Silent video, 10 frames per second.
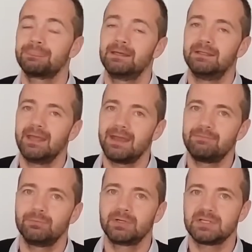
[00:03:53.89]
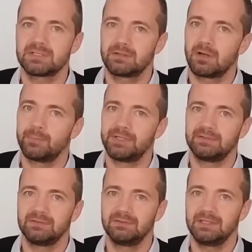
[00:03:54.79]
And everyone is
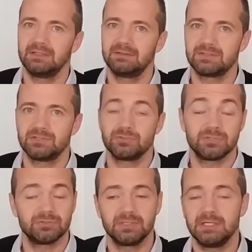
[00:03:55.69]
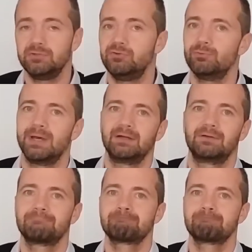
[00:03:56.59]
accommodated in the situation in due manner.